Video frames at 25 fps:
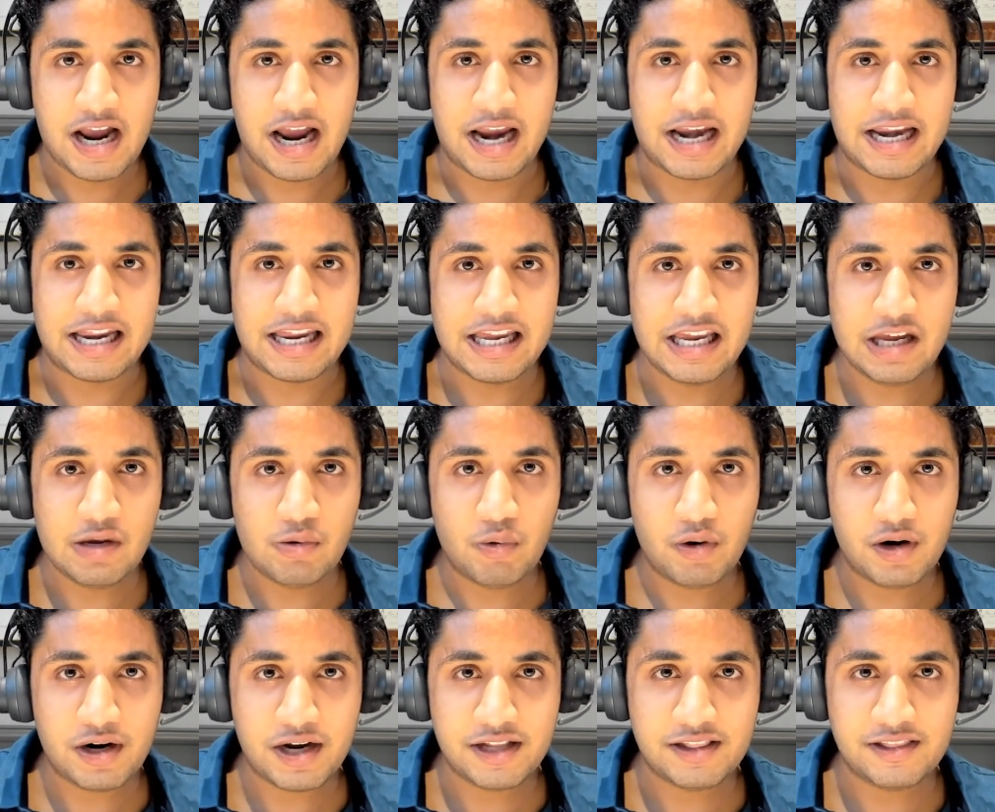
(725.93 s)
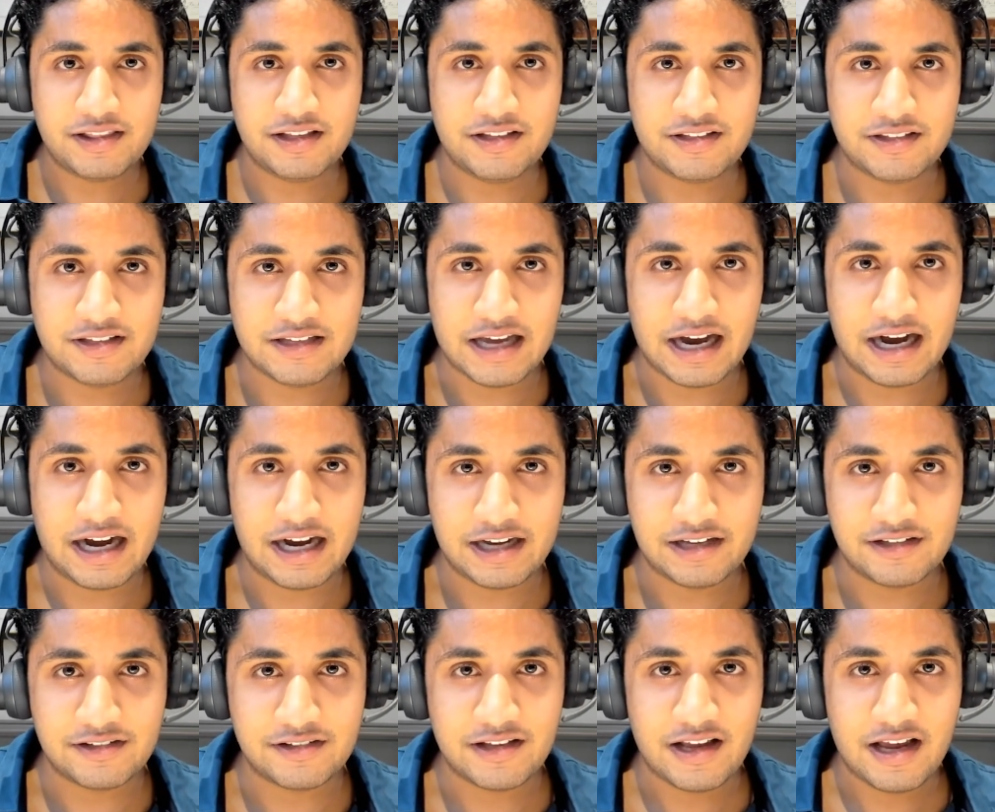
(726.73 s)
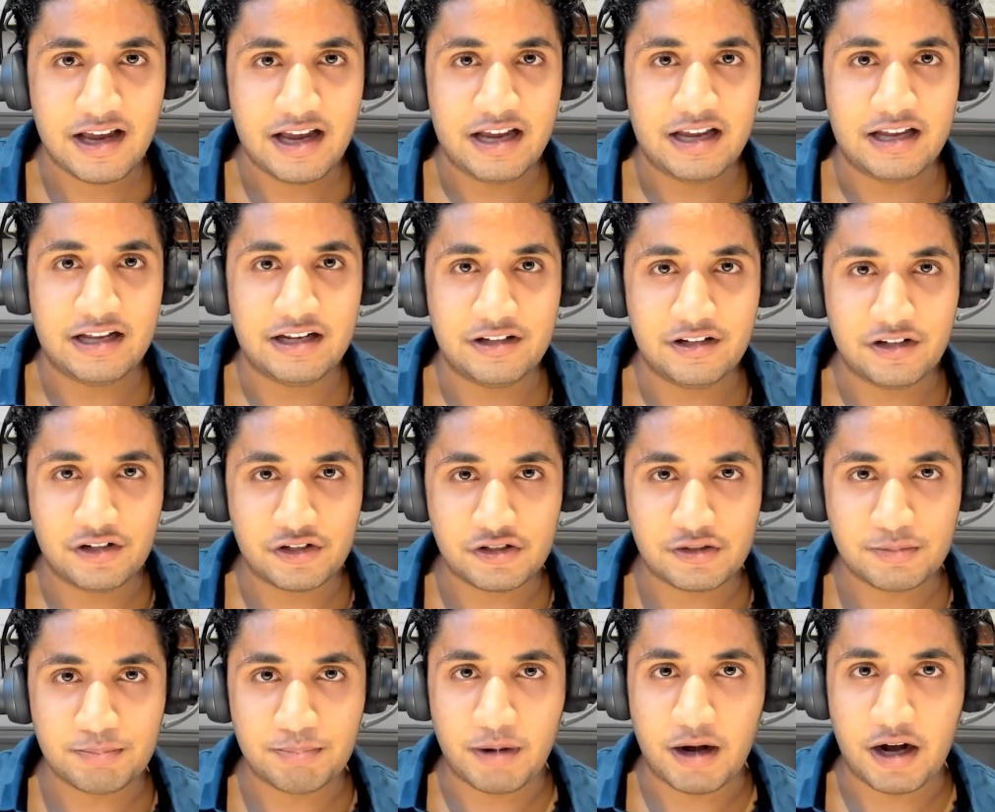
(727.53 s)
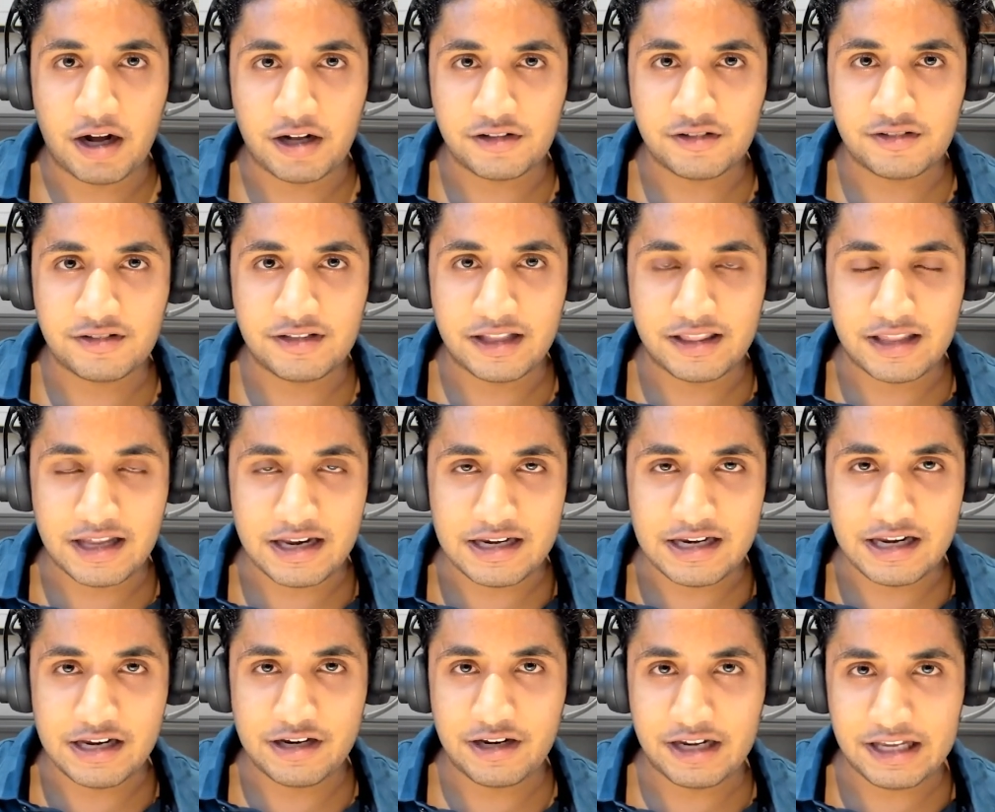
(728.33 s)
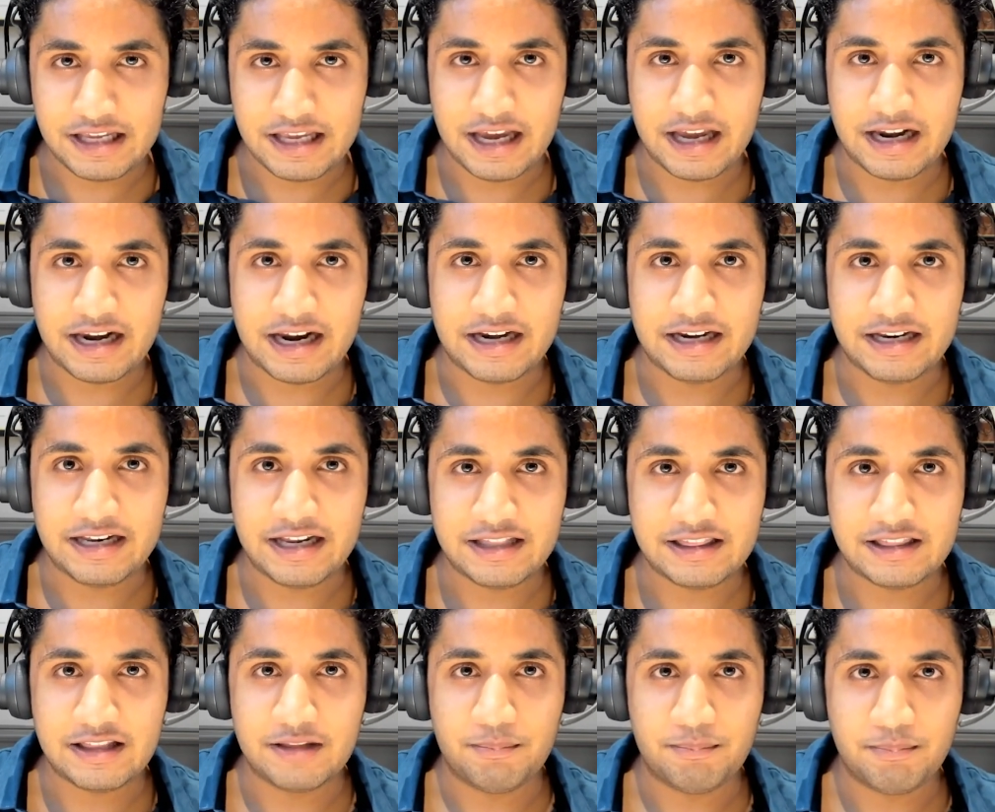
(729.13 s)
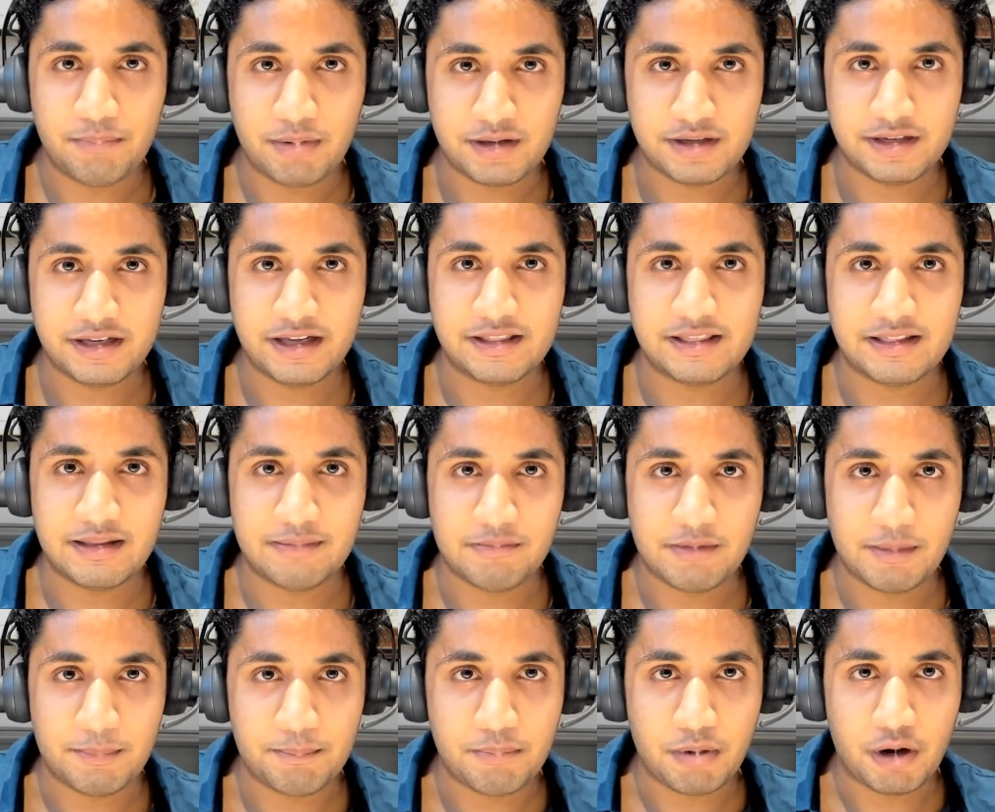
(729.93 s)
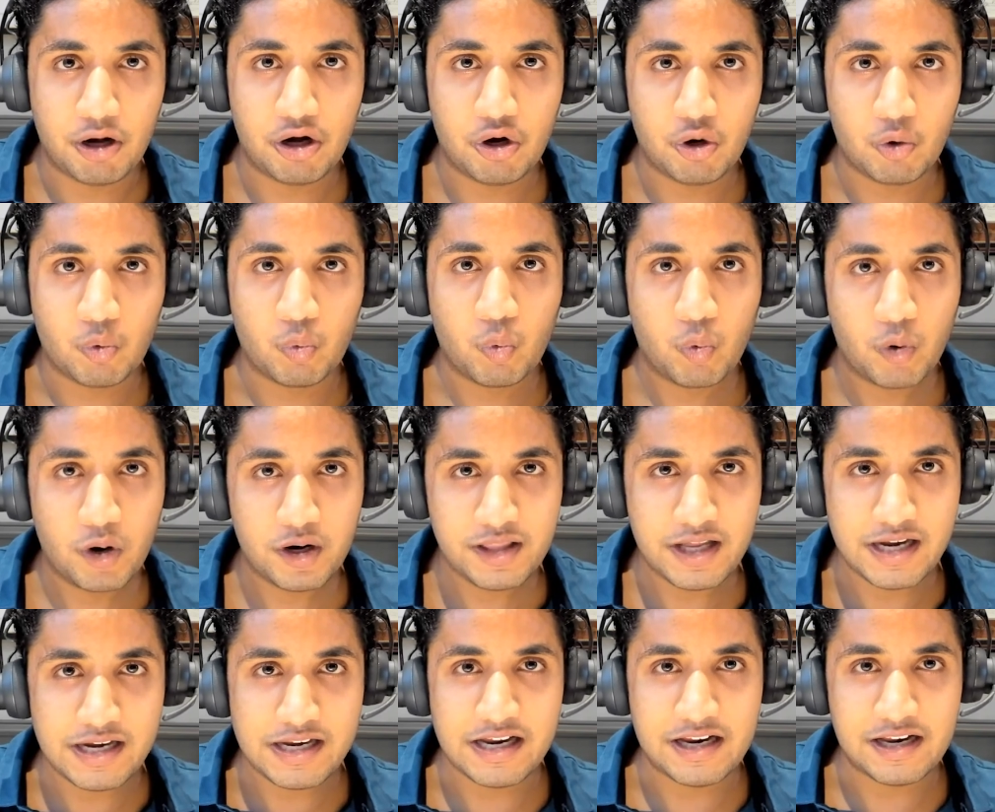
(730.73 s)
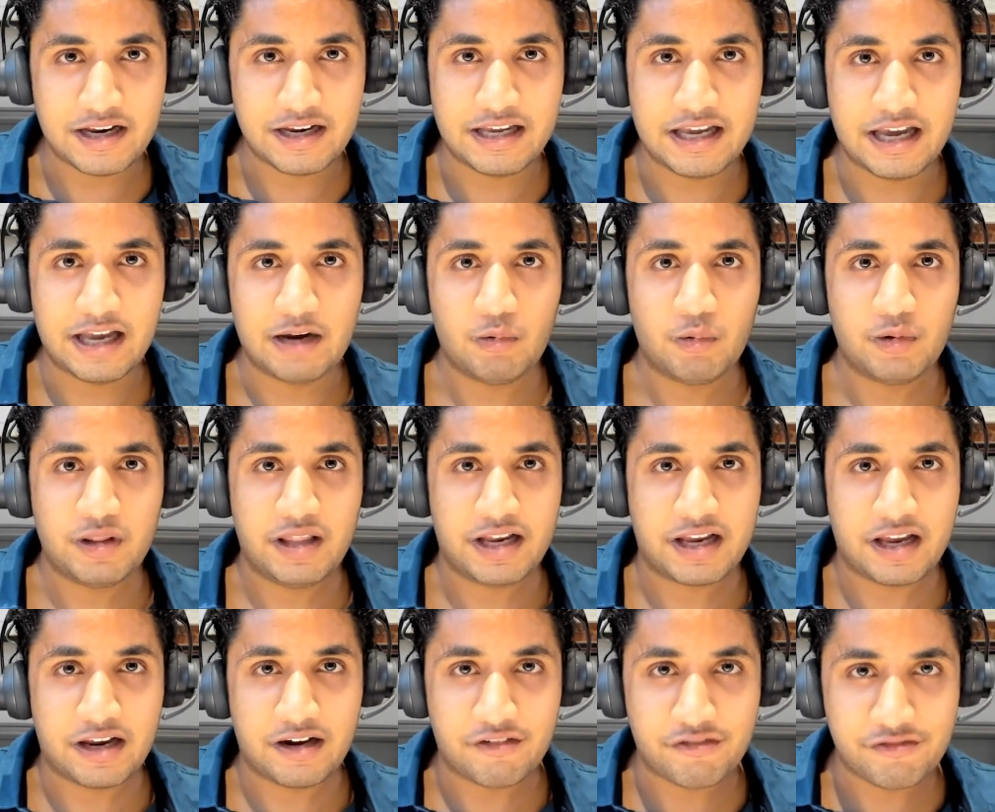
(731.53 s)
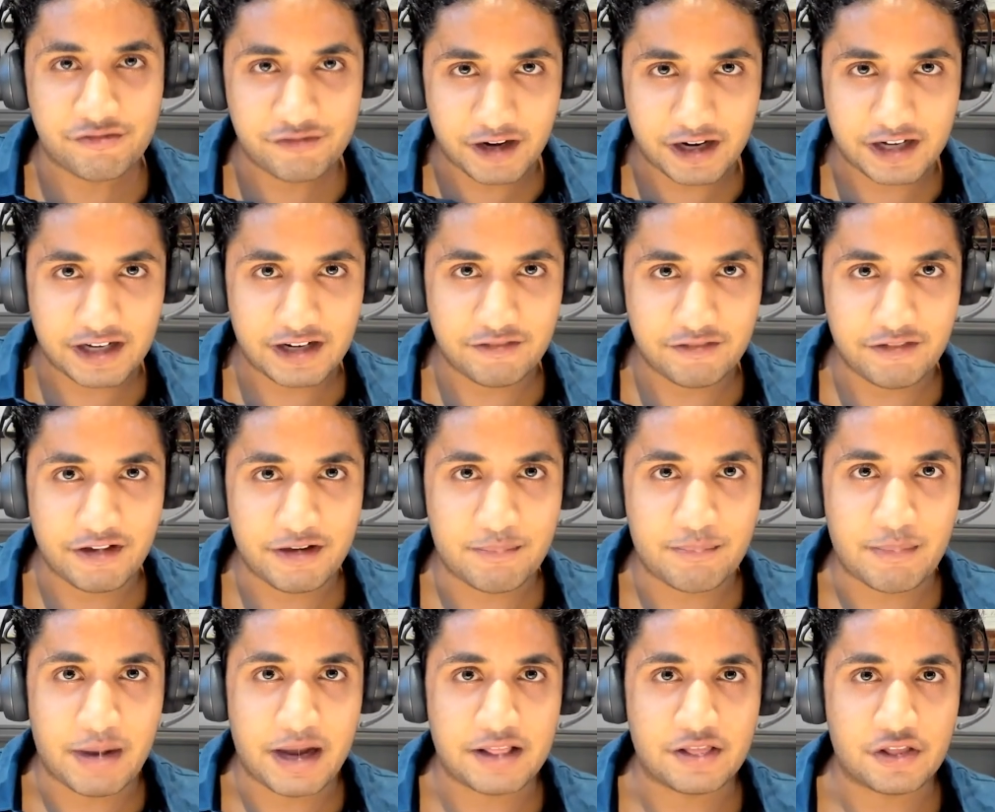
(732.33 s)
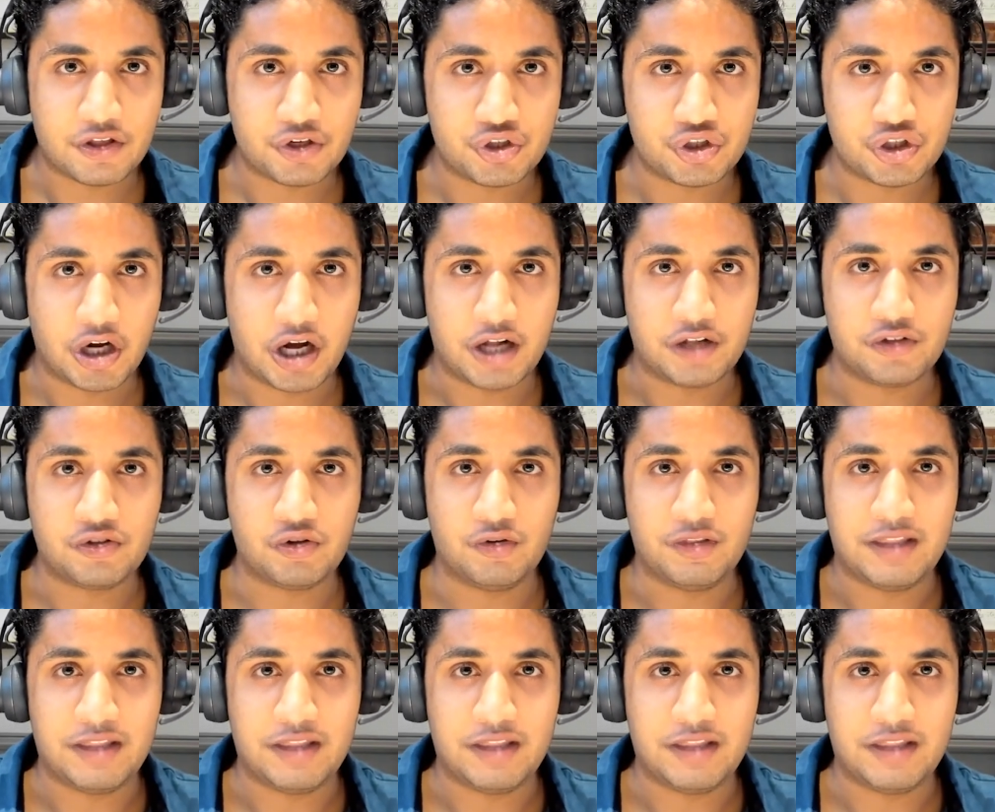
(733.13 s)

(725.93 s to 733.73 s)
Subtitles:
and he will get these guys in the spots that they need to get and get them the ball where they need to get, where they can effectively make the shot.